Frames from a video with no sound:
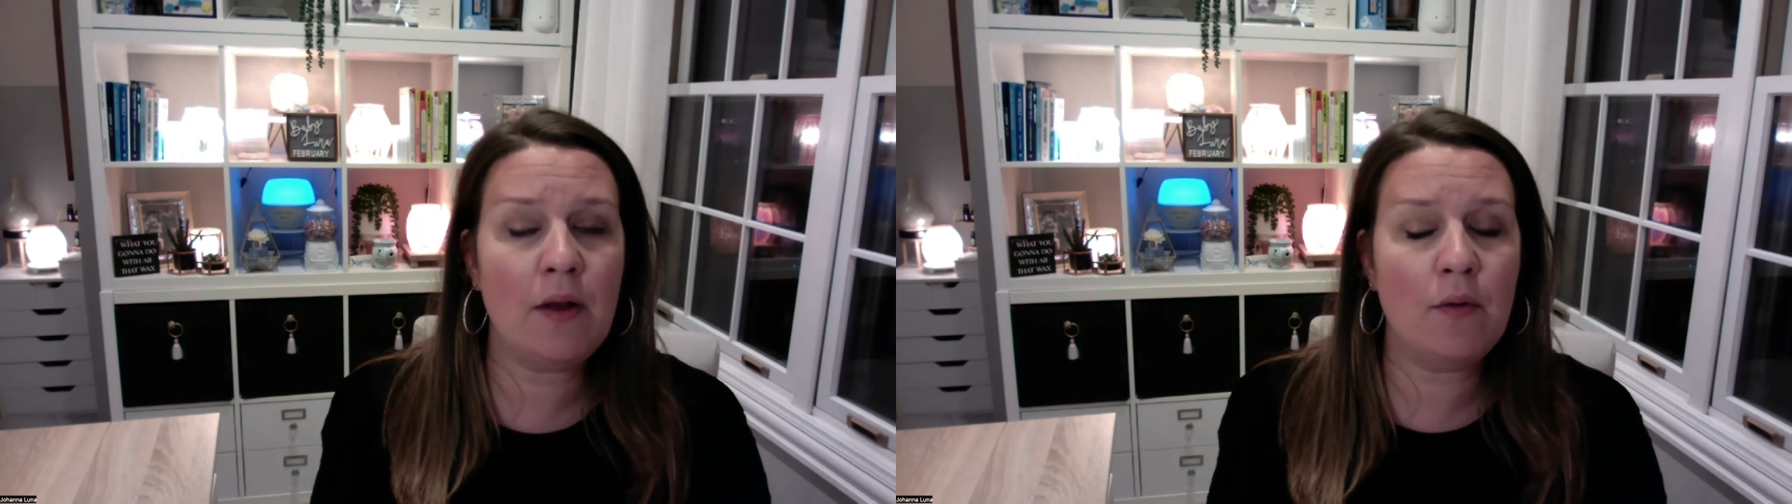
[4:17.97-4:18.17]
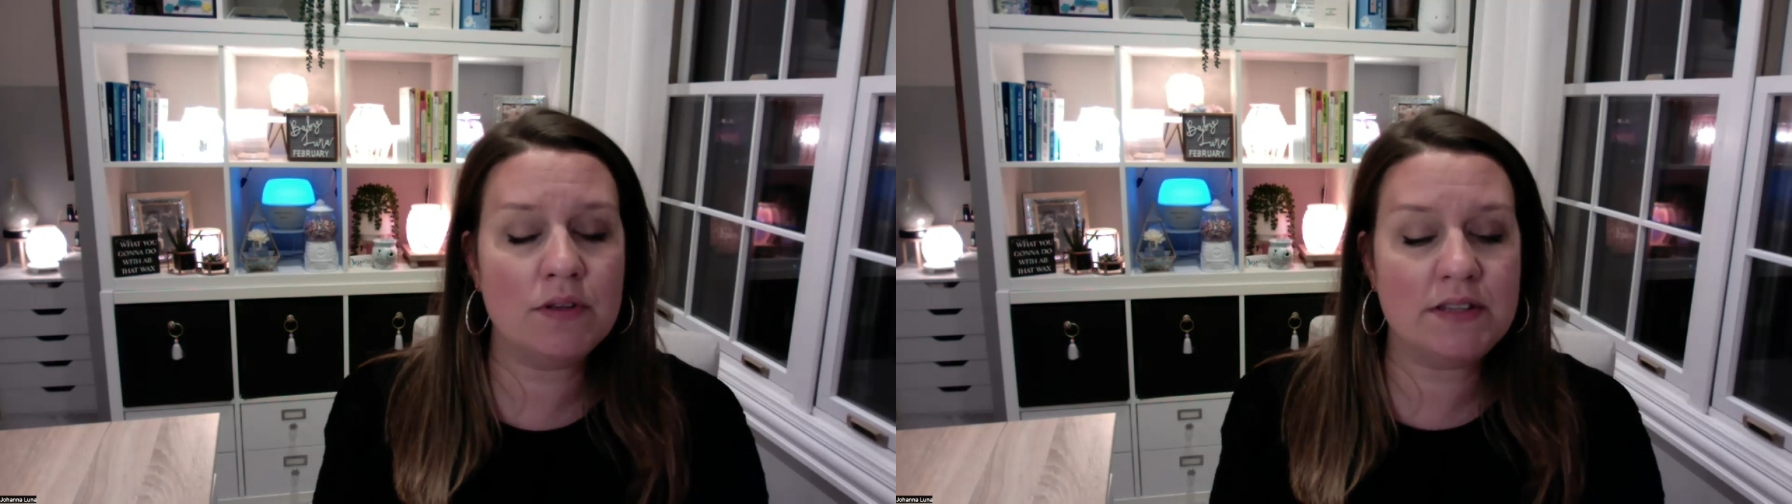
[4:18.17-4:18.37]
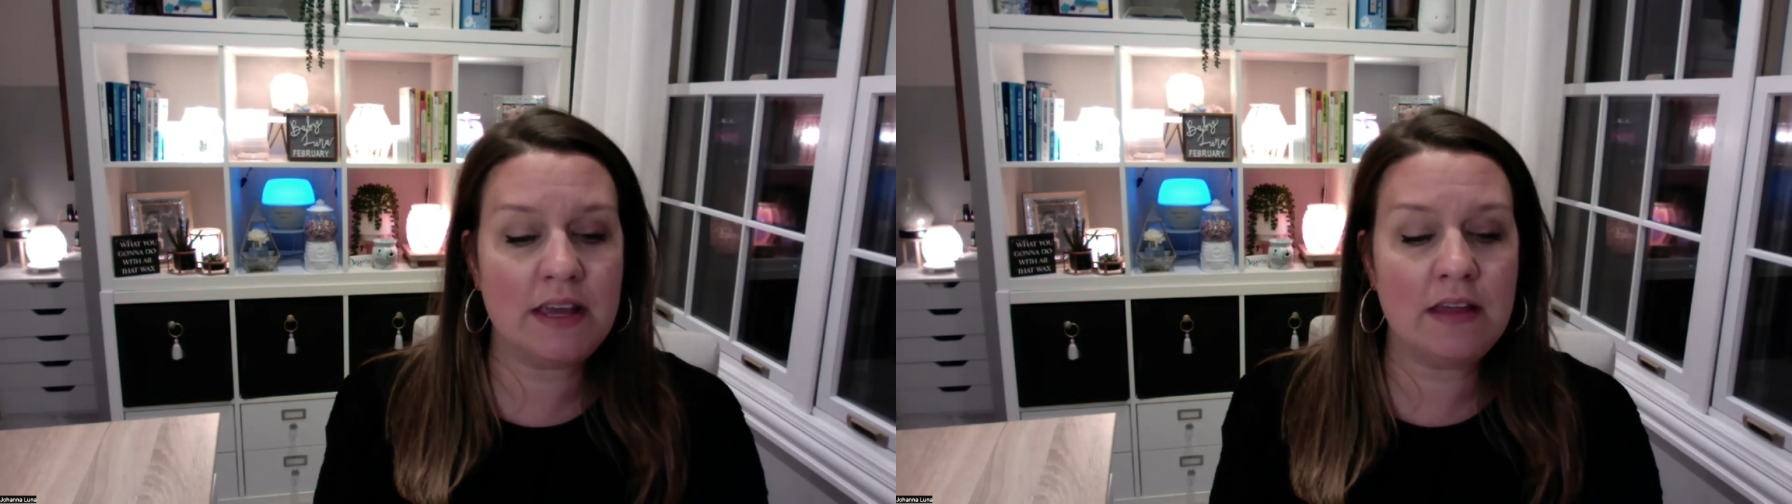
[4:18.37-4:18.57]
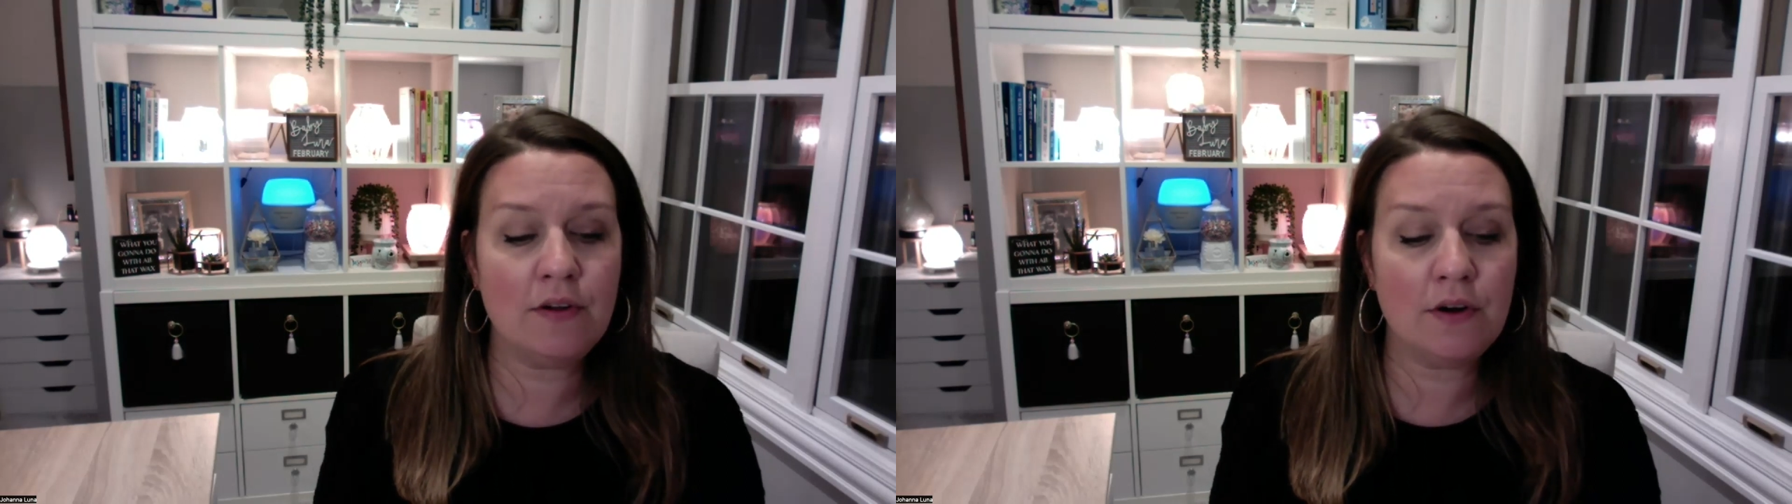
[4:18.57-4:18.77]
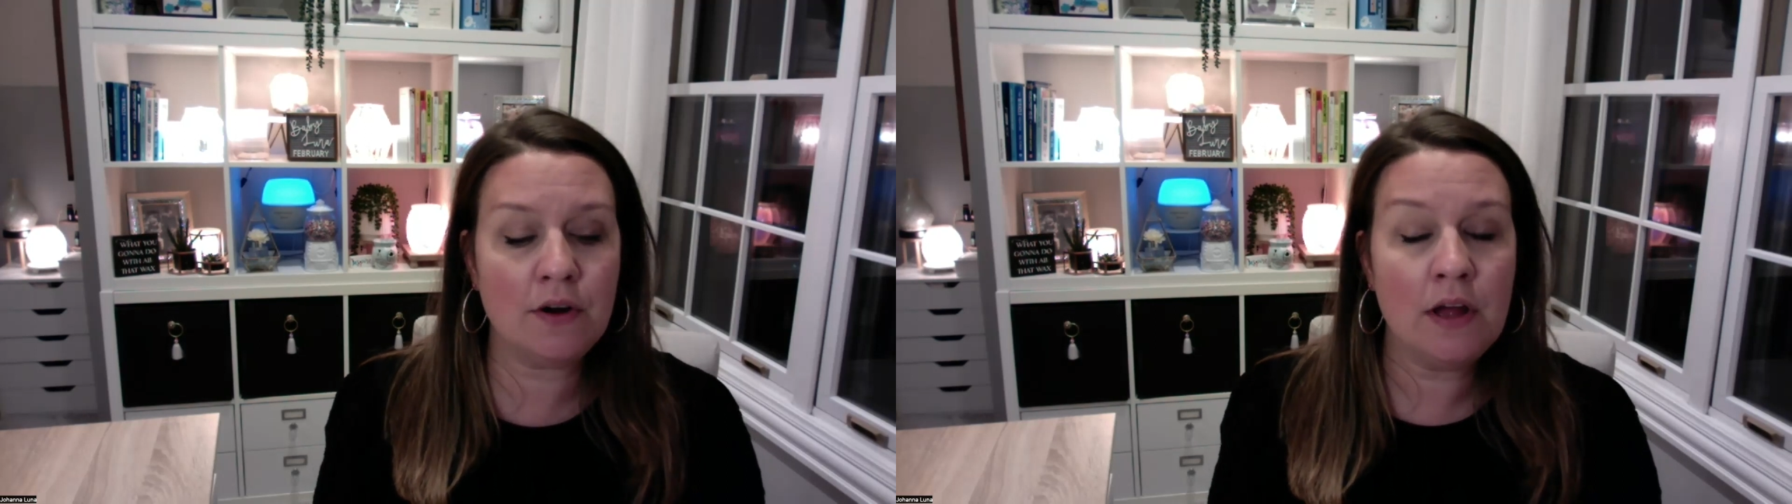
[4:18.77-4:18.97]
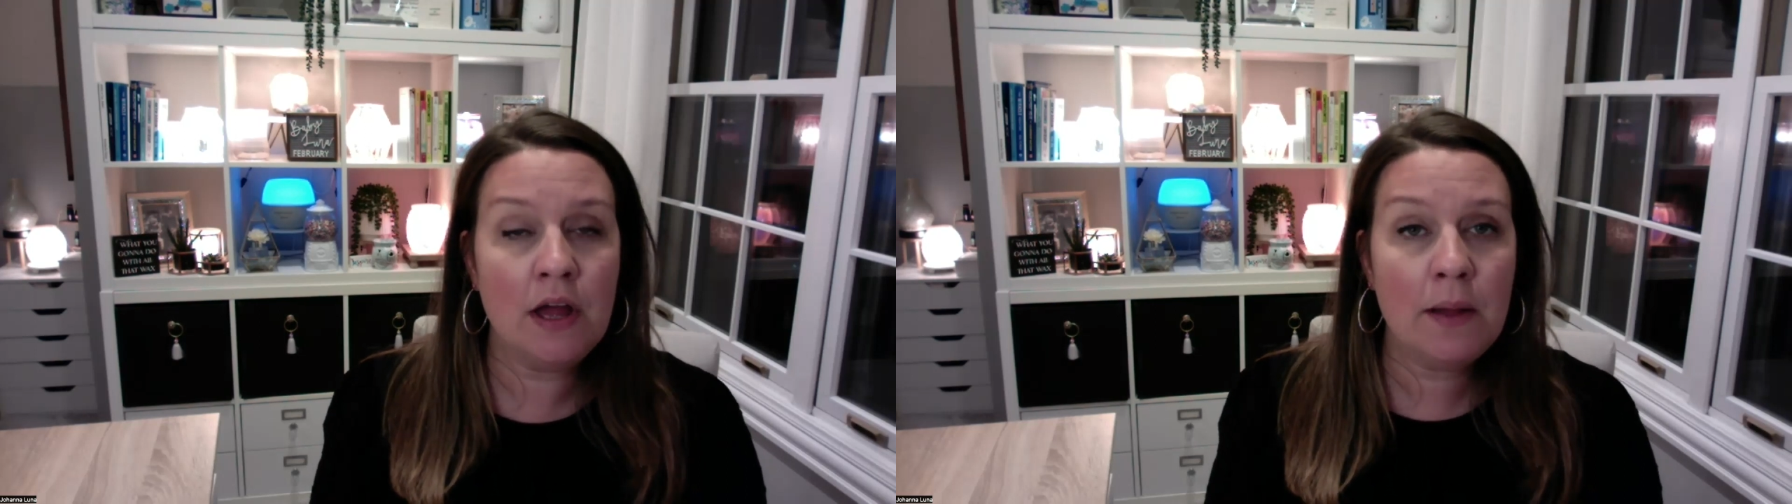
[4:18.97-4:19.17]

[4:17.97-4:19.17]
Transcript: And it was either